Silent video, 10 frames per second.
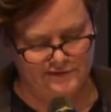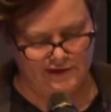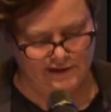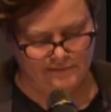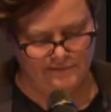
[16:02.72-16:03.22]

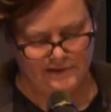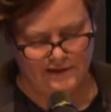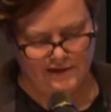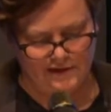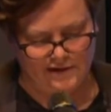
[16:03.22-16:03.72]
um,
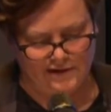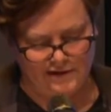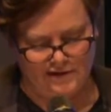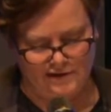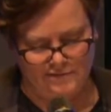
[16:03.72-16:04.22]

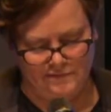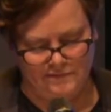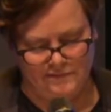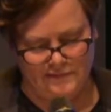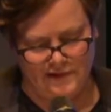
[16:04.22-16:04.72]
um
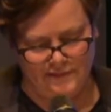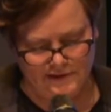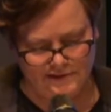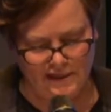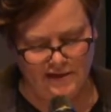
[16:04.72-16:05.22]
and
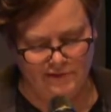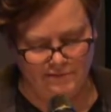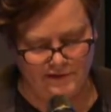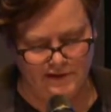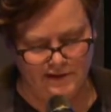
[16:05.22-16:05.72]
this came
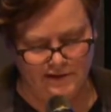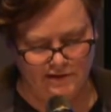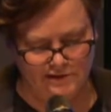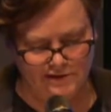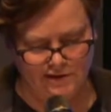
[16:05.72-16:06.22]
up again
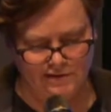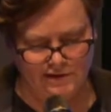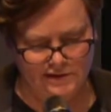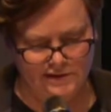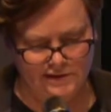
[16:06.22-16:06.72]
also
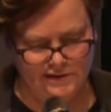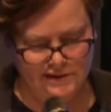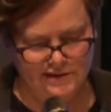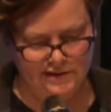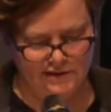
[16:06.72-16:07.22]
in the,
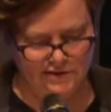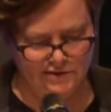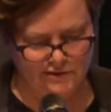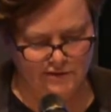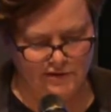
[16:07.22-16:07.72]
in the
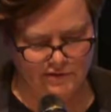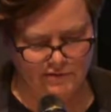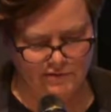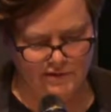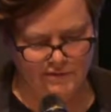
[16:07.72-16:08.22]

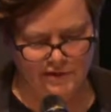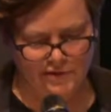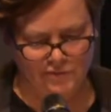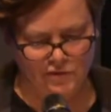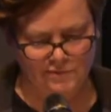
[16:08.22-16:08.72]
interview with Mother
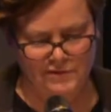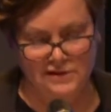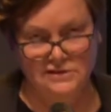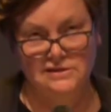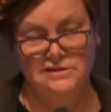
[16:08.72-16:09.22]
Moore,
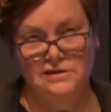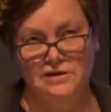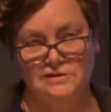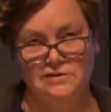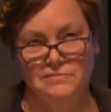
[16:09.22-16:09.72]
because it's
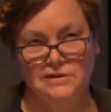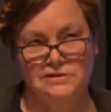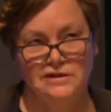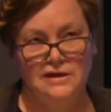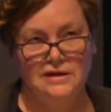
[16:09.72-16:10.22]
not so
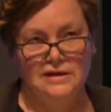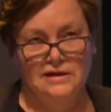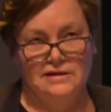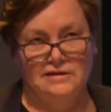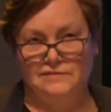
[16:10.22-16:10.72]
much
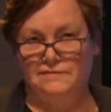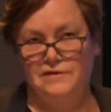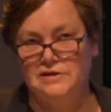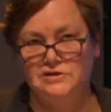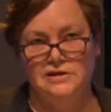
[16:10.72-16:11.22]

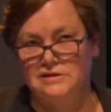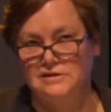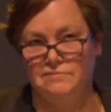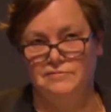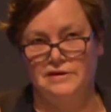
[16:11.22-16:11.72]
fiction as
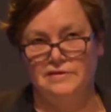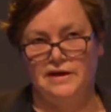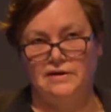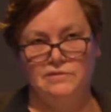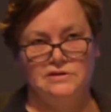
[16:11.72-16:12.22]
simply
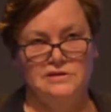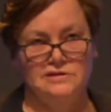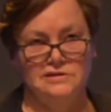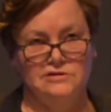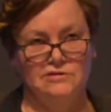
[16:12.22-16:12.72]
that which is
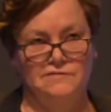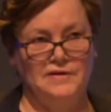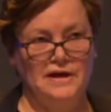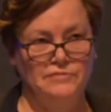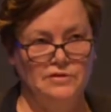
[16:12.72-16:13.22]
this sort of
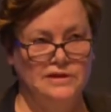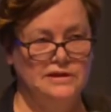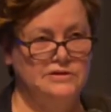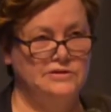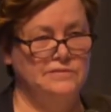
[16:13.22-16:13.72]

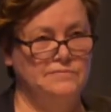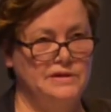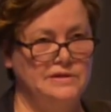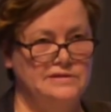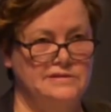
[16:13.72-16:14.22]
fabulation, but
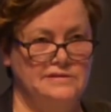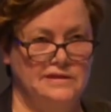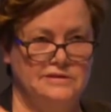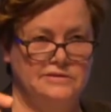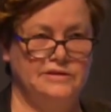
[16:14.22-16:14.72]
it's,
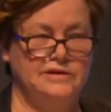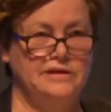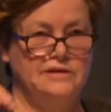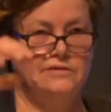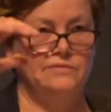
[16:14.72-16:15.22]
it's looking
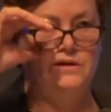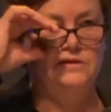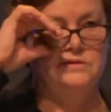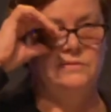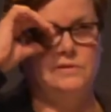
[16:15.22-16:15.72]
at the
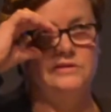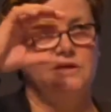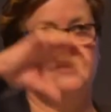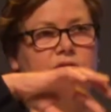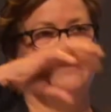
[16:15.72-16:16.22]
ways in which
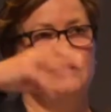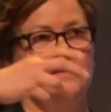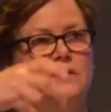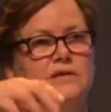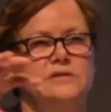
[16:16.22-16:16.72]
other
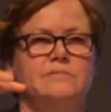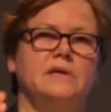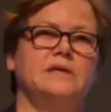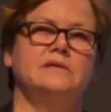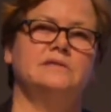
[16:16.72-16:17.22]

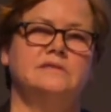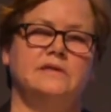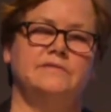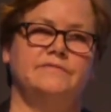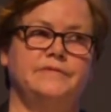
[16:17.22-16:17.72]
domains
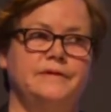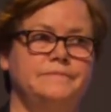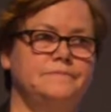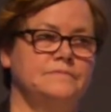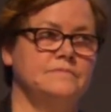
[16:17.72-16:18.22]
of, um,